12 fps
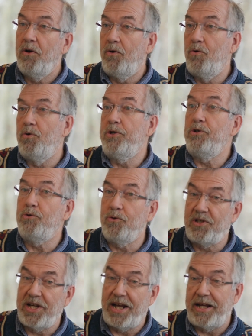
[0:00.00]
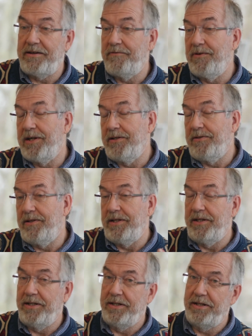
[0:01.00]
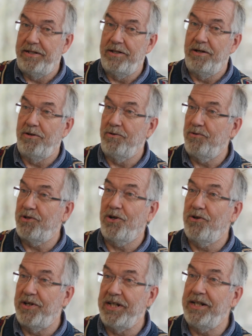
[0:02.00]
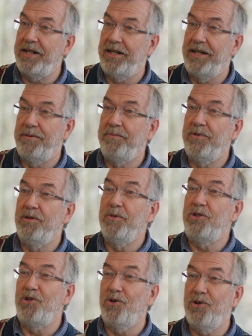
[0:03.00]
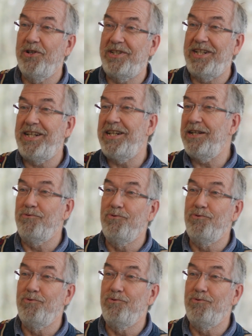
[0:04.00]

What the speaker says: Or you could say, well, no, sorry, the majority here